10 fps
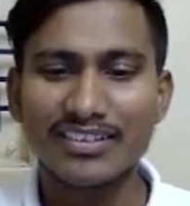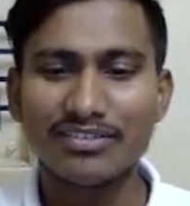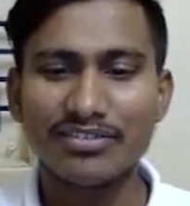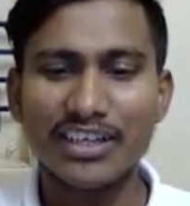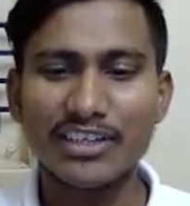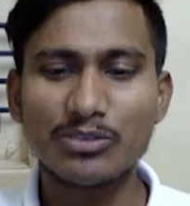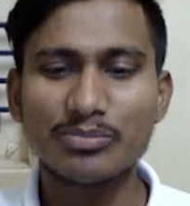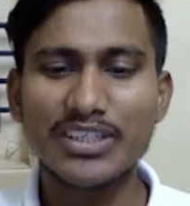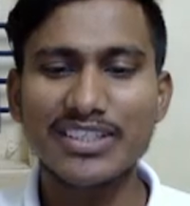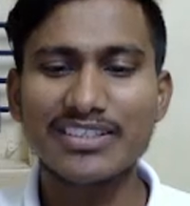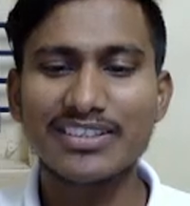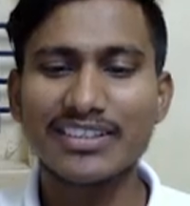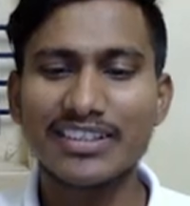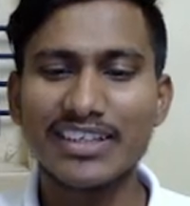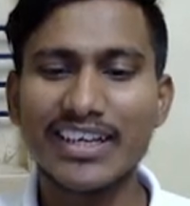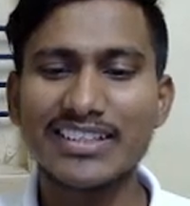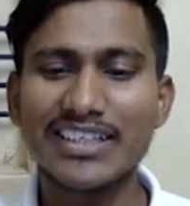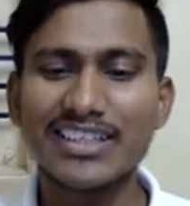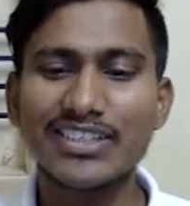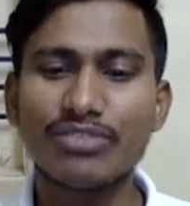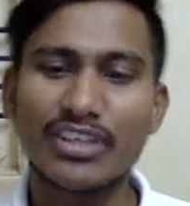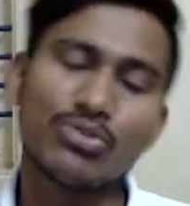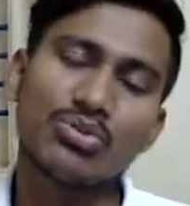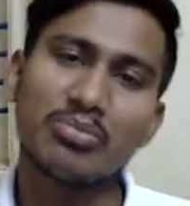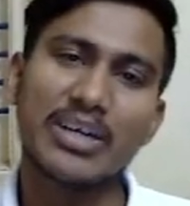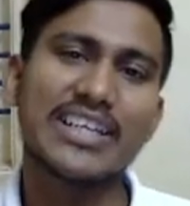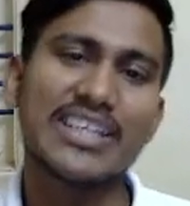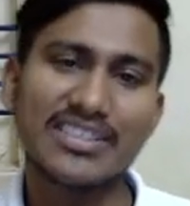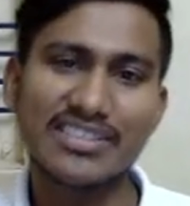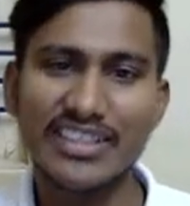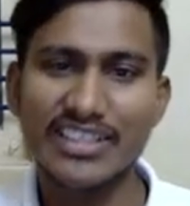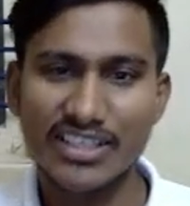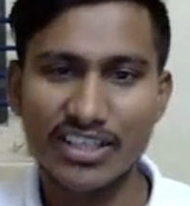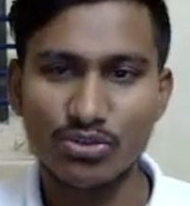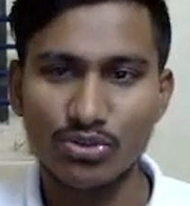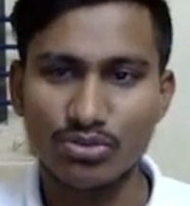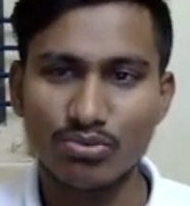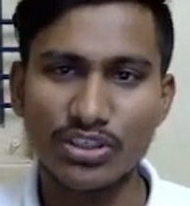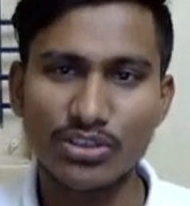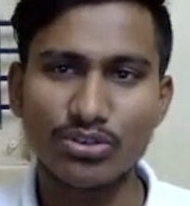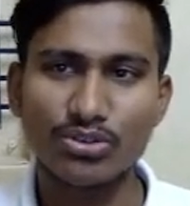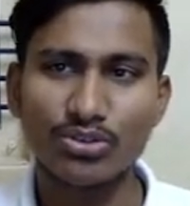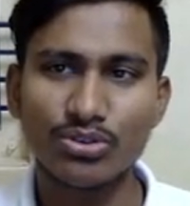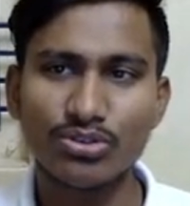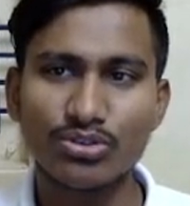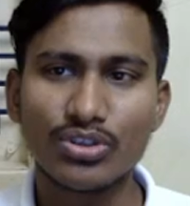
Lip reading: 5 rupees. Right? That is, we have to minus the discount. What you have to do?